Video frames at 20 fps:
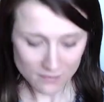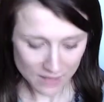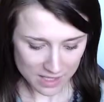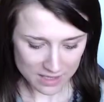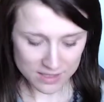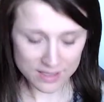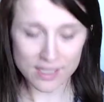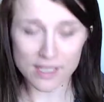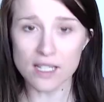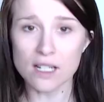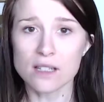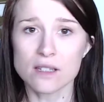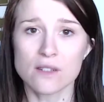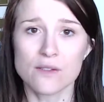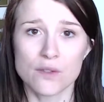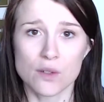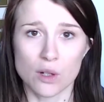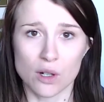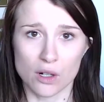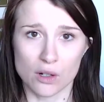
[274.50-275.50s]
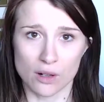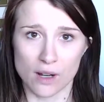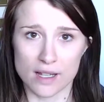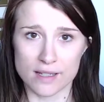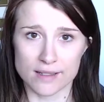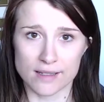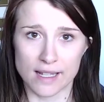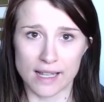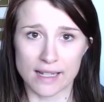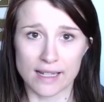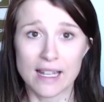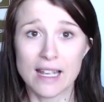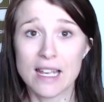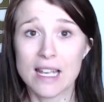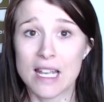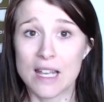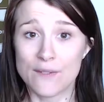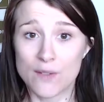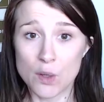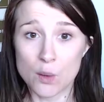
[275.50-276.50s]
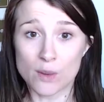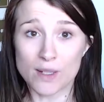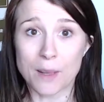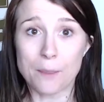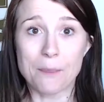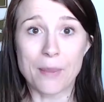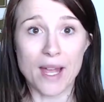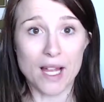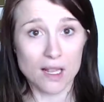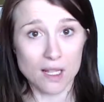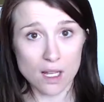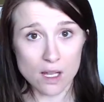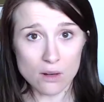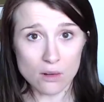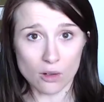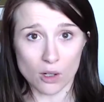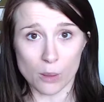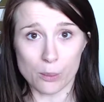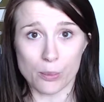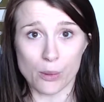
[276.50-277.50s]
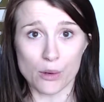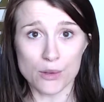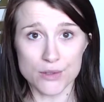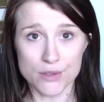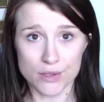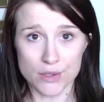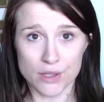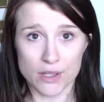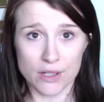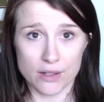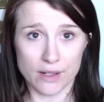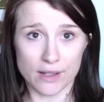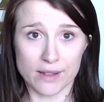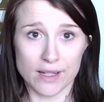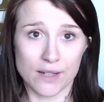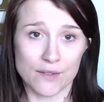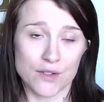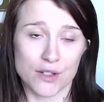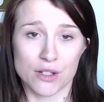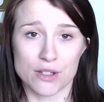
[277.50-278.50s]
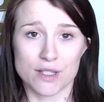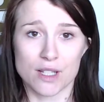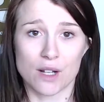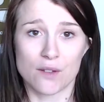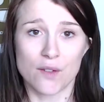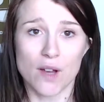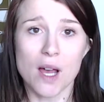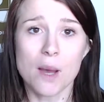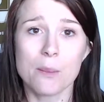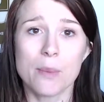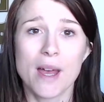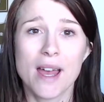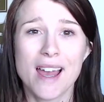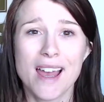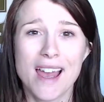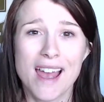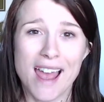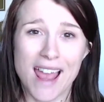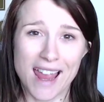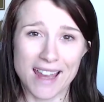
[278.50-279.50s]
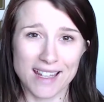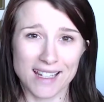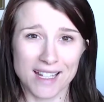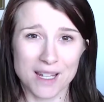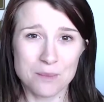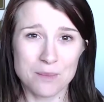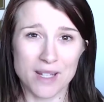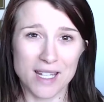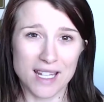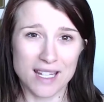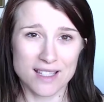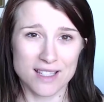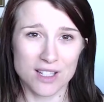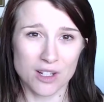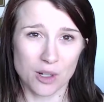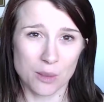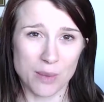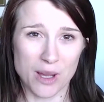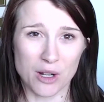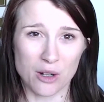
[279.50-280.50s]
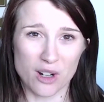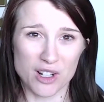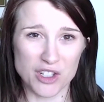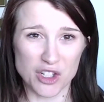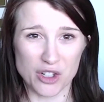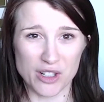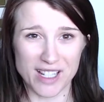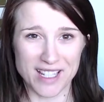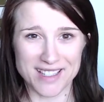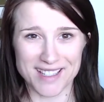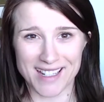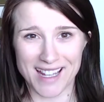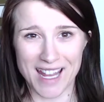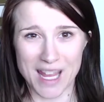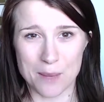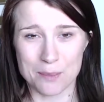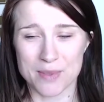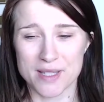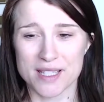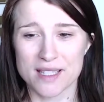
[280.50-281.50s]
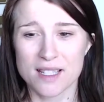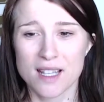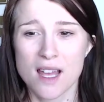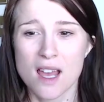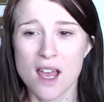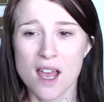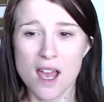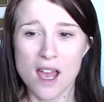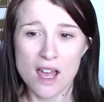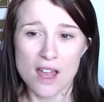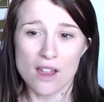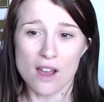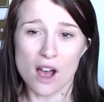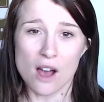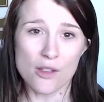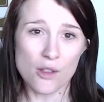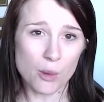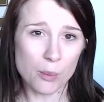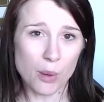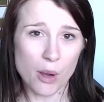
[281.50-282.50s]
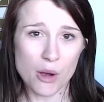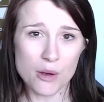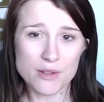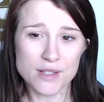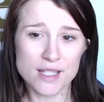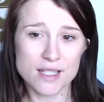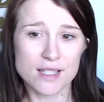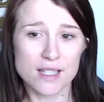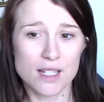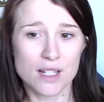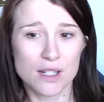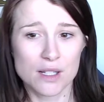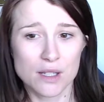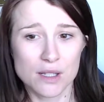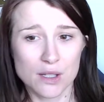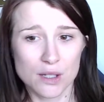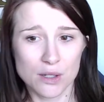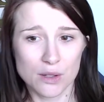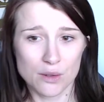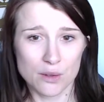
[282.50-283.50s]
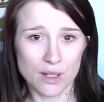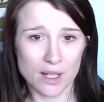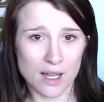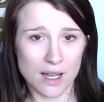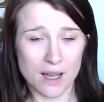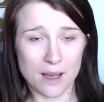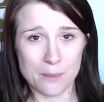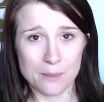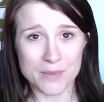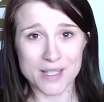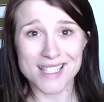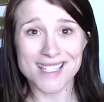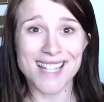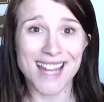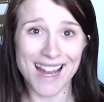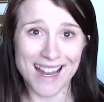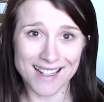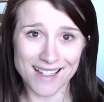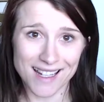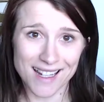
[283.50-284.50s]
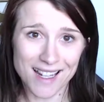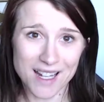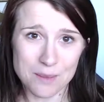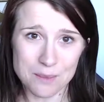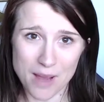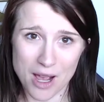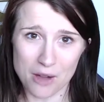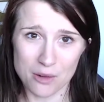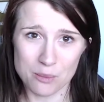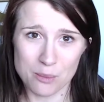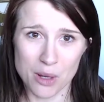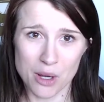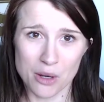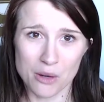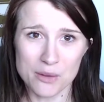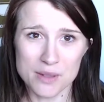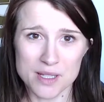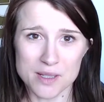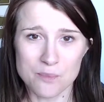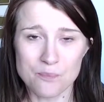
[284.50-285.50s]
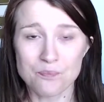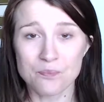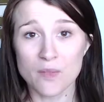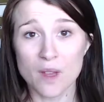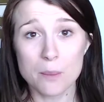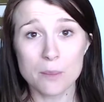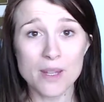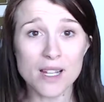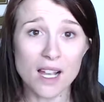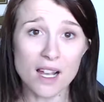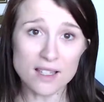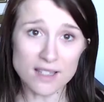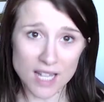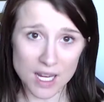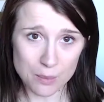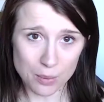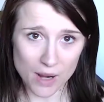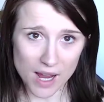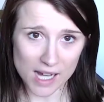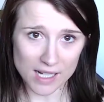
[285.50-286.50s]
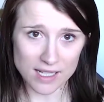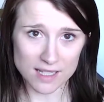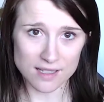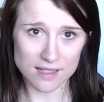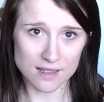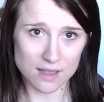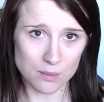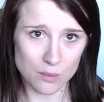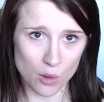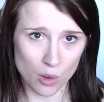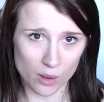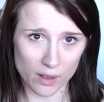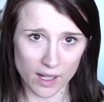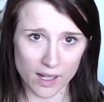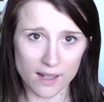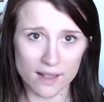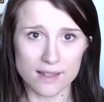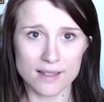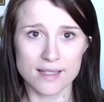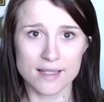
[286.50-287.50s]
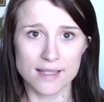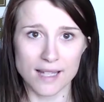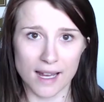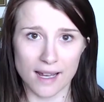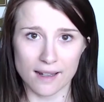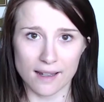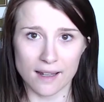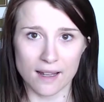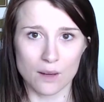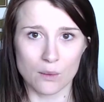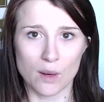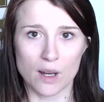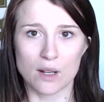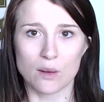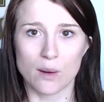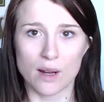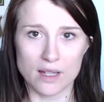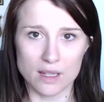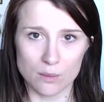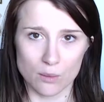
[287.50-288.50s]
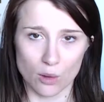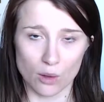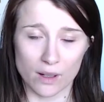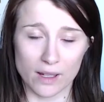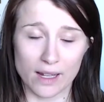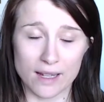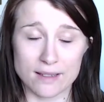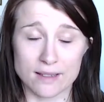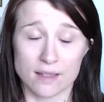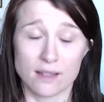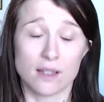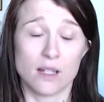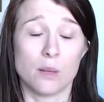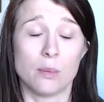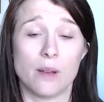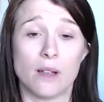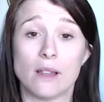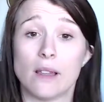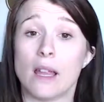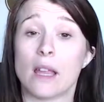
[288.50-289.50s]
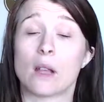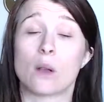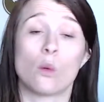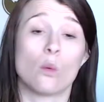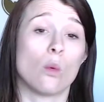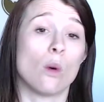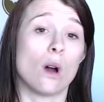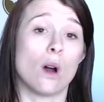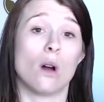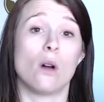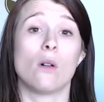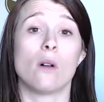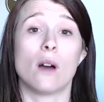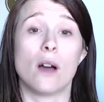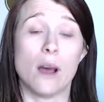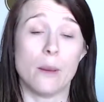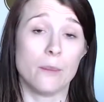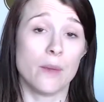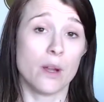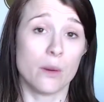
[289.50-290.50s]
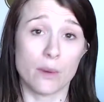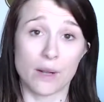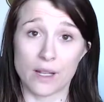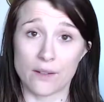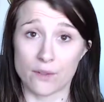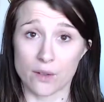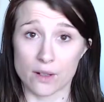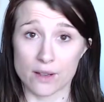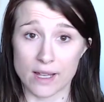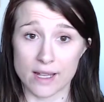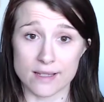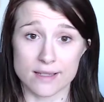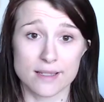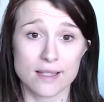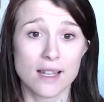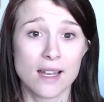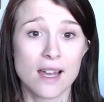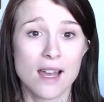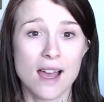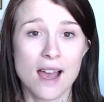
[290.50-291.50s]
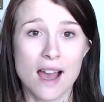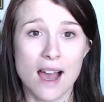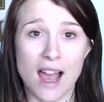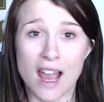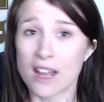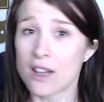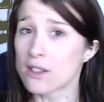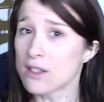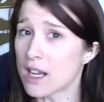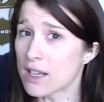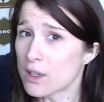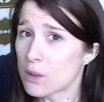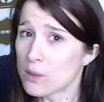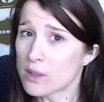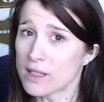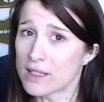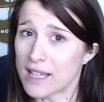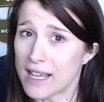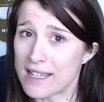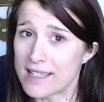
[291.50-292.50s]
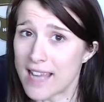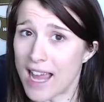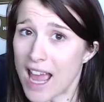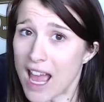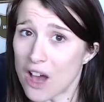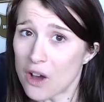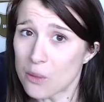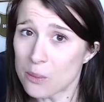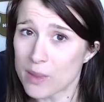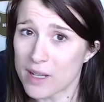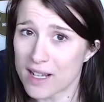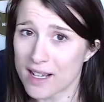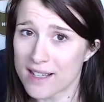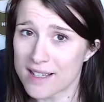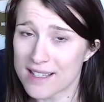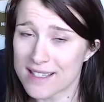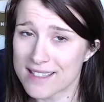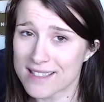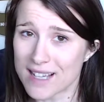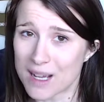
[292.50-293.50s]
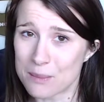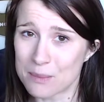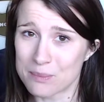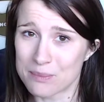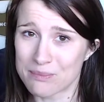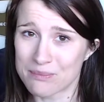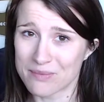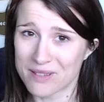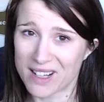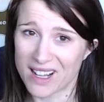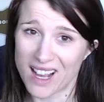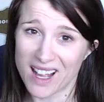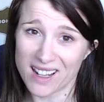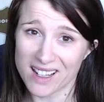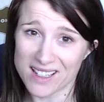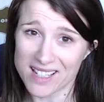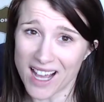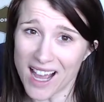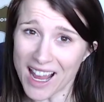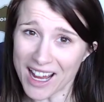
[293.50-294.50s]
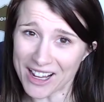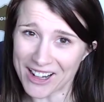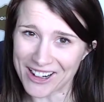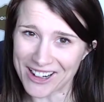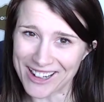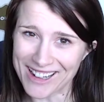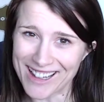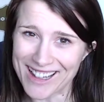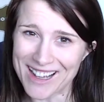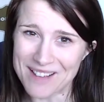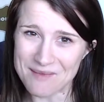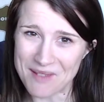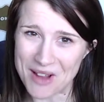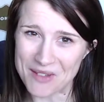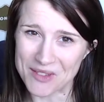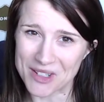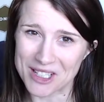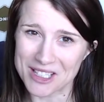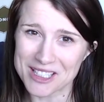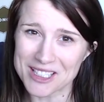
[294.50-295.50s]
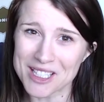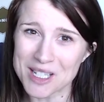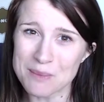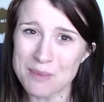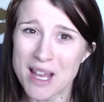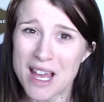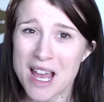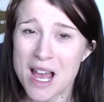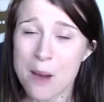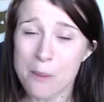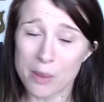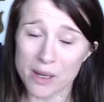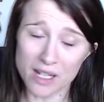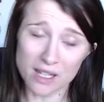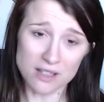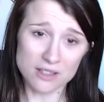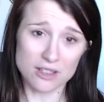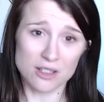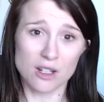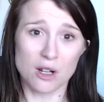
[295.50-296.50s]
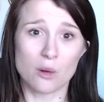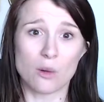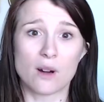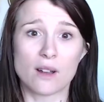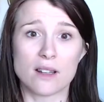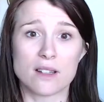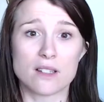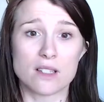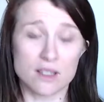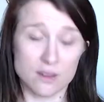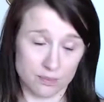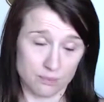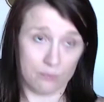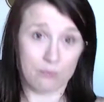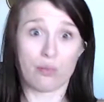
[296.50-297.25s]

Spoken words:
Sitting on the floor, cross leg. If you want a pillow or a bolster, you can lift yourself up and it can be easier or better on your knees and hips. Other poses include standing in mountain pose. Because I practice in the morning, standing right away in the morning is a little bit like, whoa, I'm not ready for this. I don't want to lay down because I'm kind of tired. I might fall asleep, but I also don't want to just